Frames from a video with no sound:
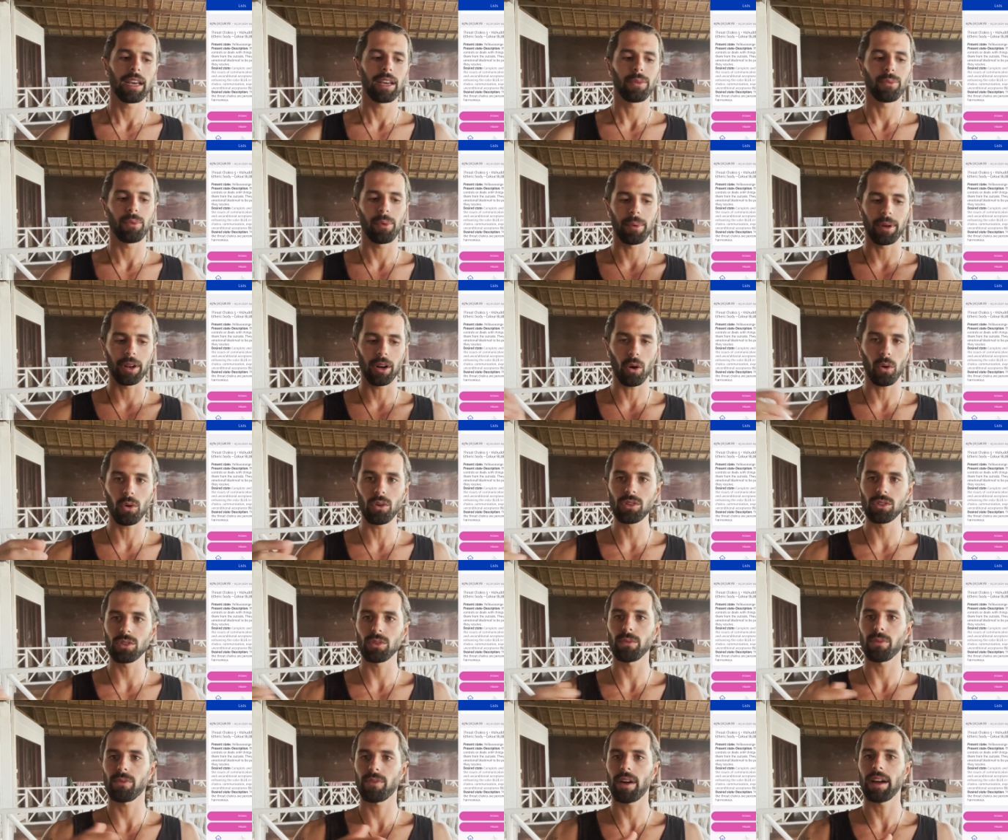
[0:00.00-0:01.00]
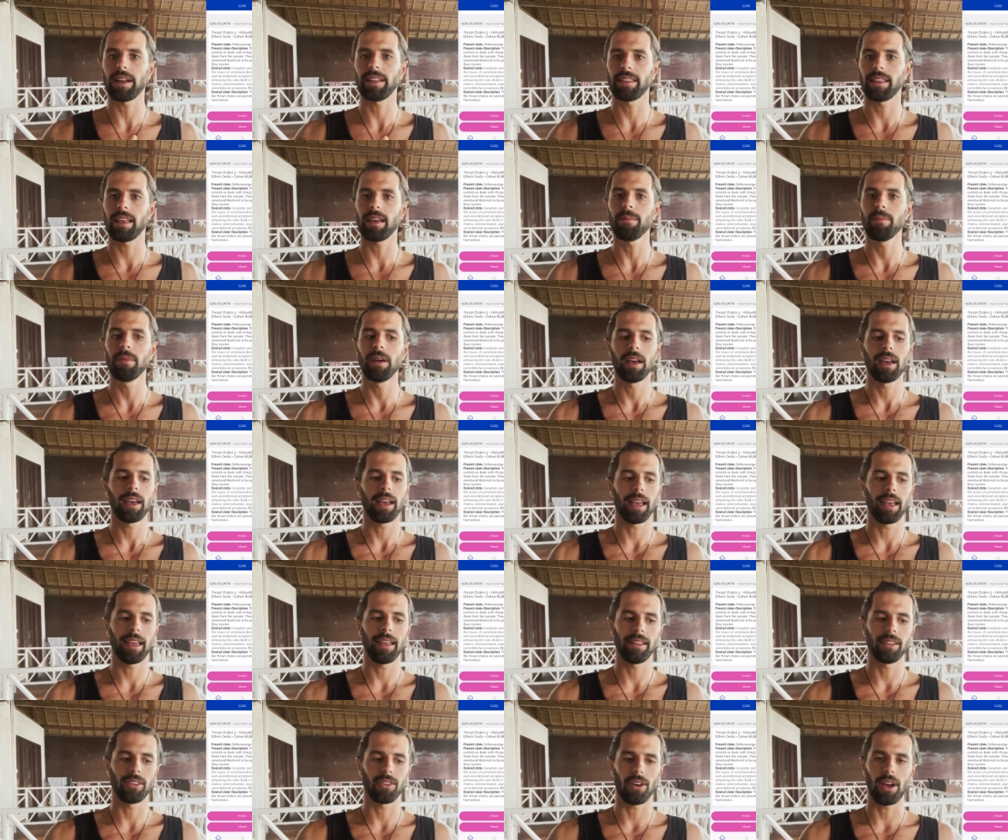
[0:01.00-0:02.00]
we will also find them
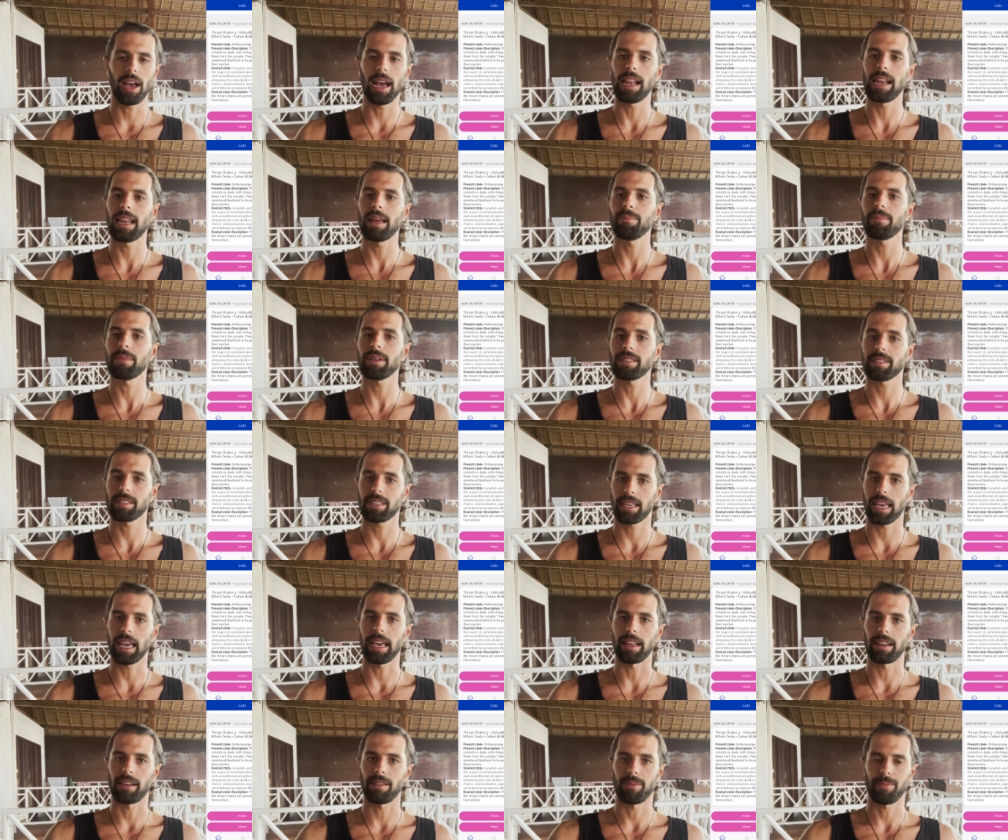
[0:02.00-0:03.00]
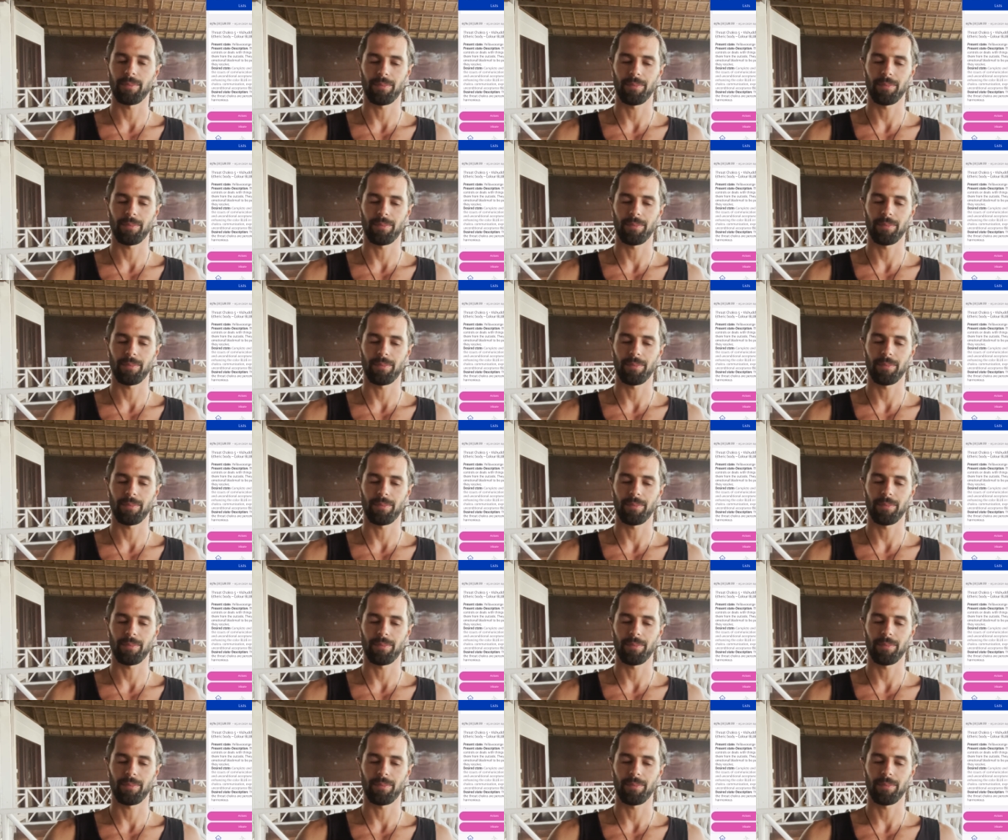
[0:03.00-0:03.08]
in the LM scale.